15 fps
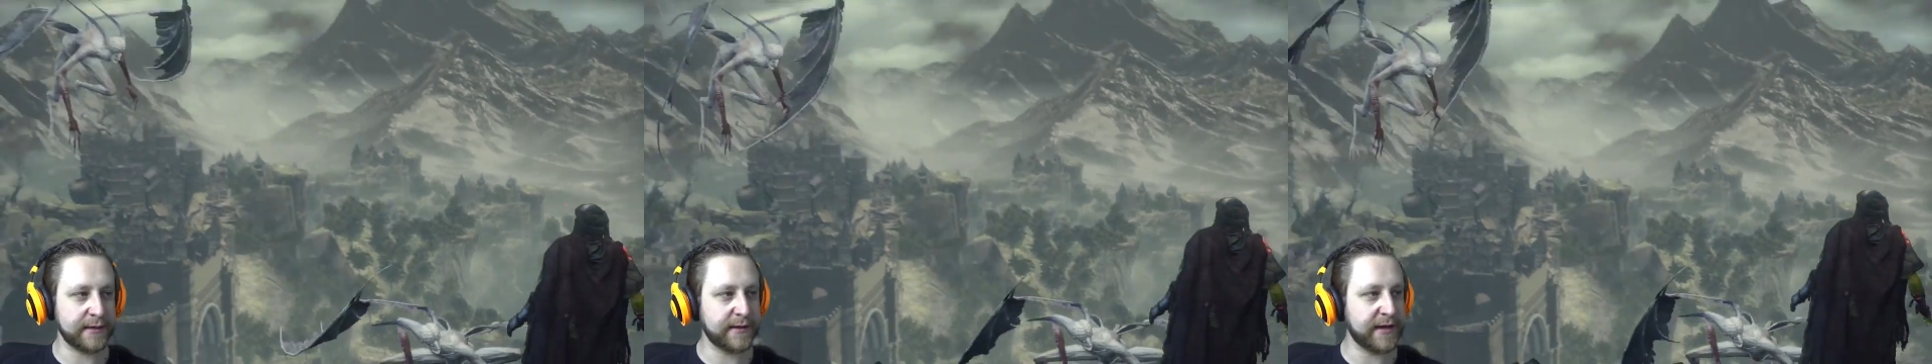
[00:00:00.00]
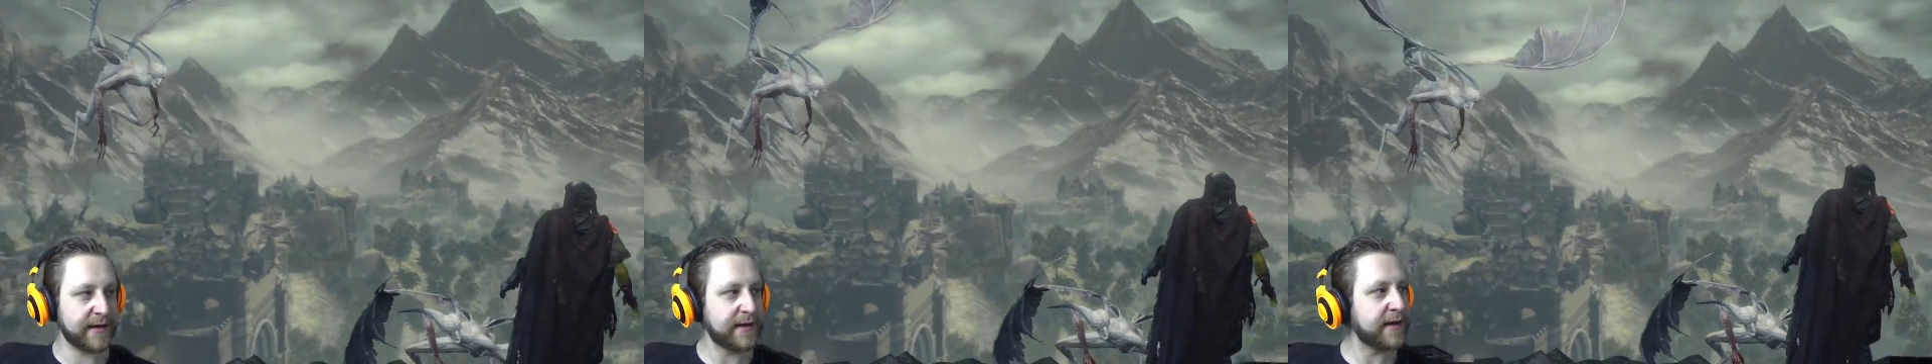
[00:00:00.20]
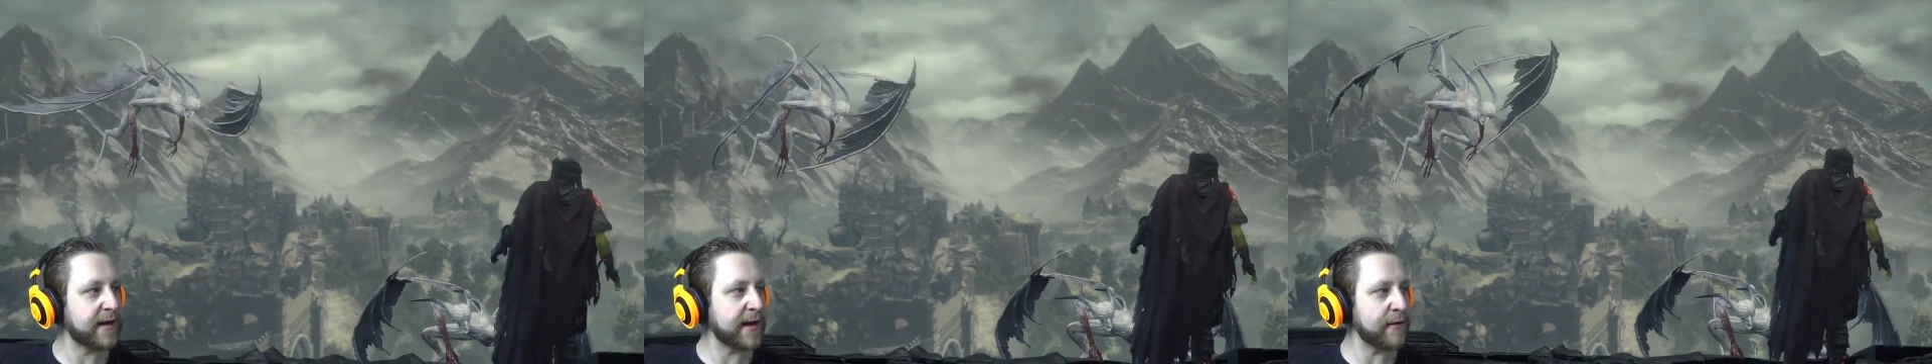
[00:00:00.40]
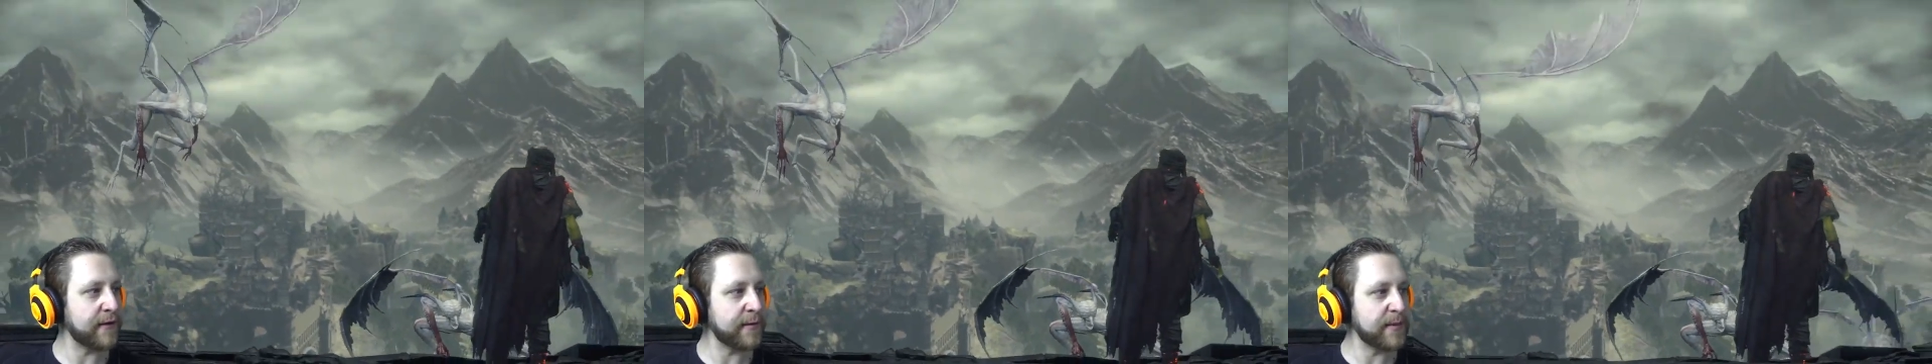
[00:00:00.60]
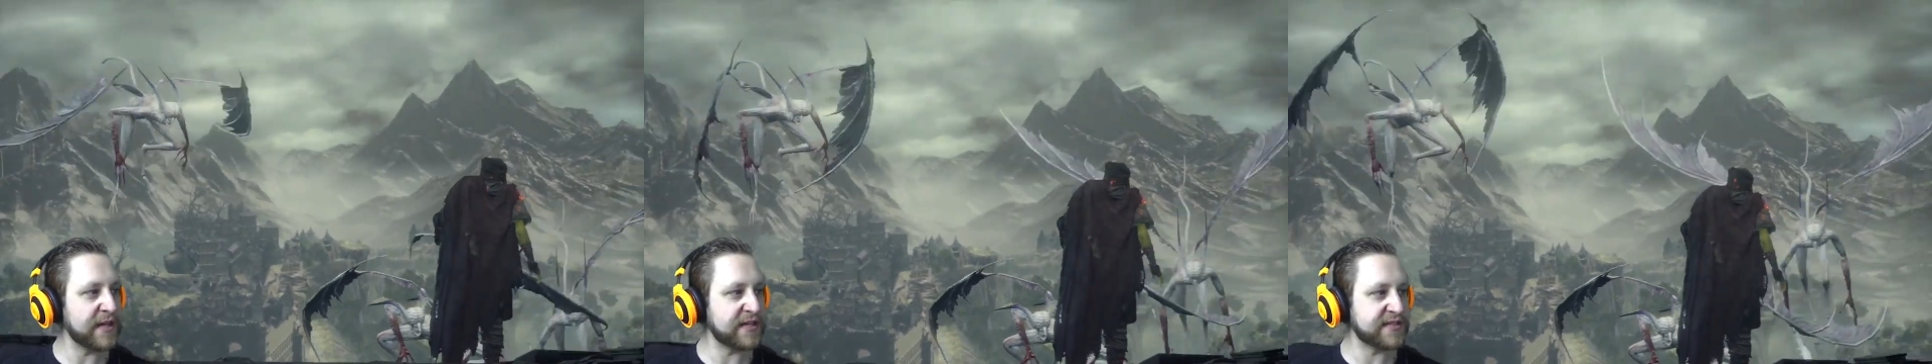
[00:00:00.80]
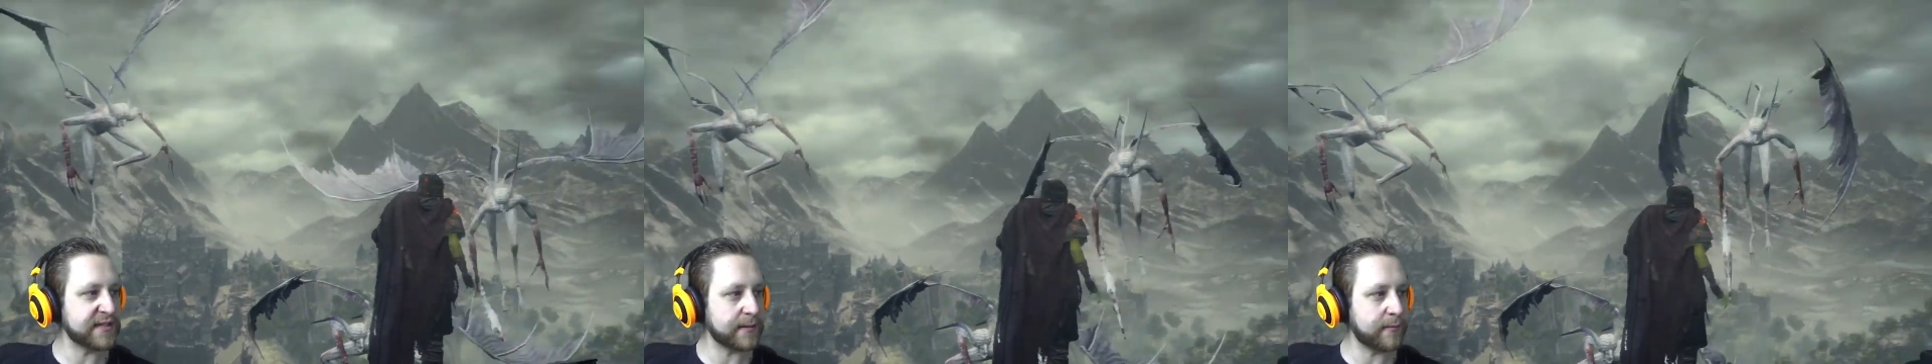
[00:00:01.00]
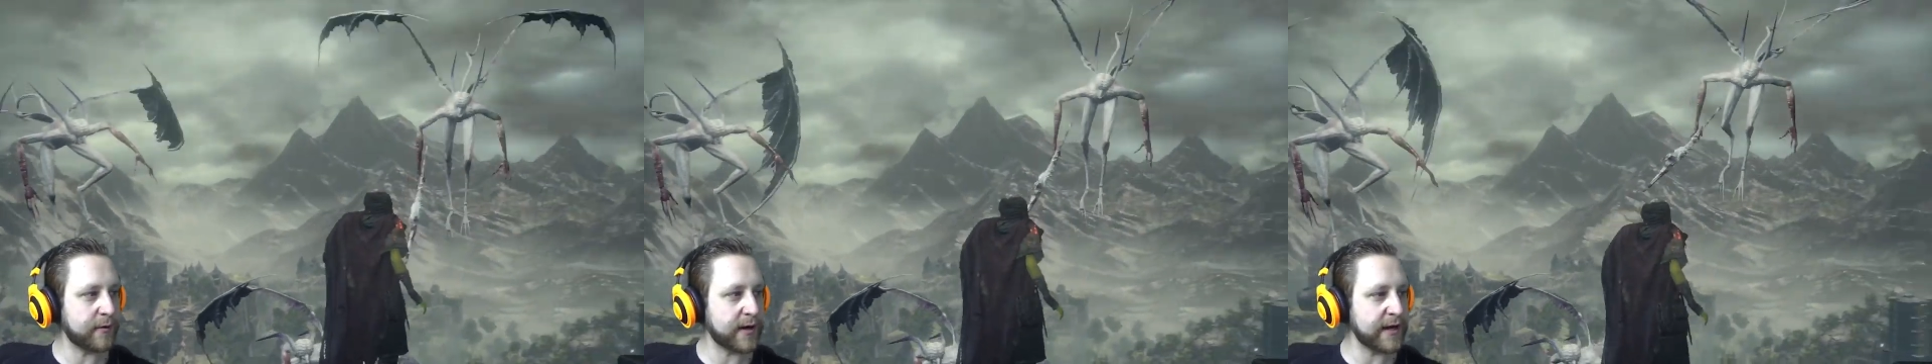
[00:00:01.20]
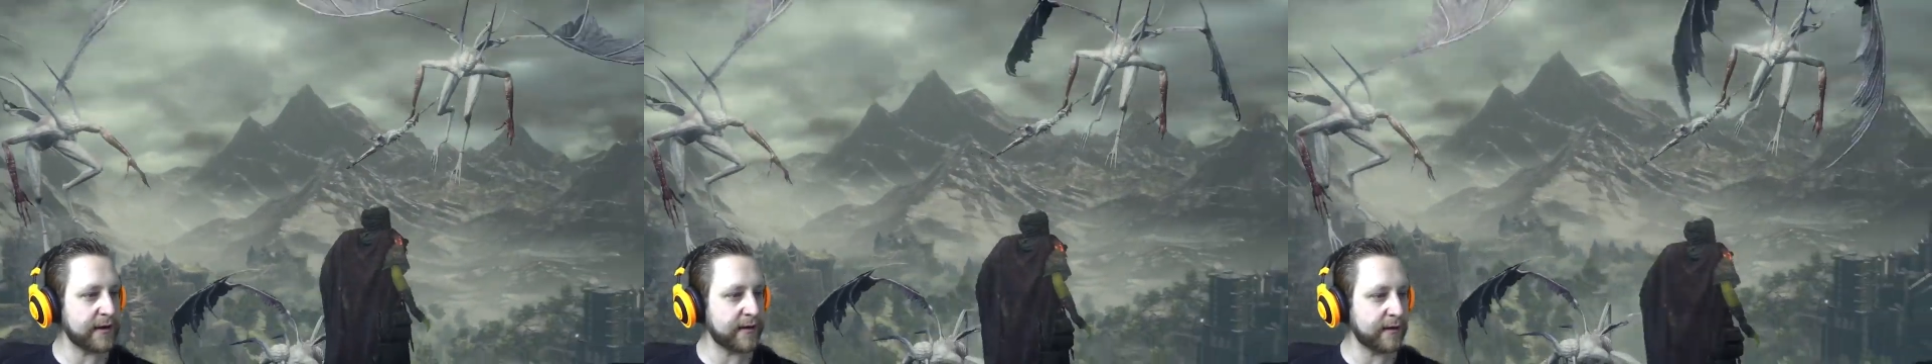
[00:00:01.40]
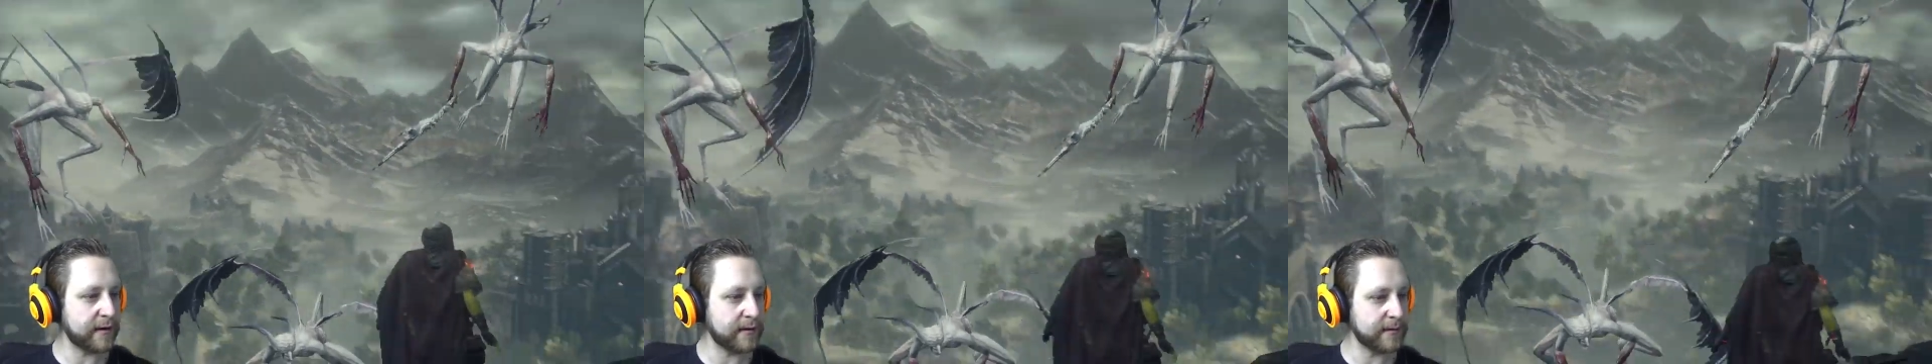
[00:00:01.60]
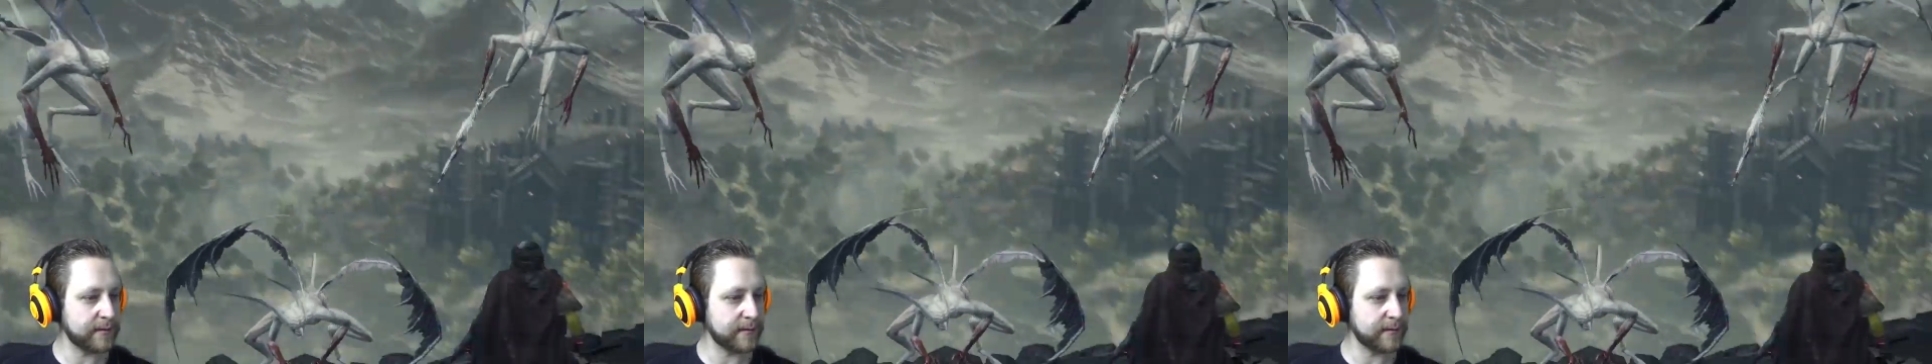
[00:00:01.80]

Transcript: Are they carry me somewhere?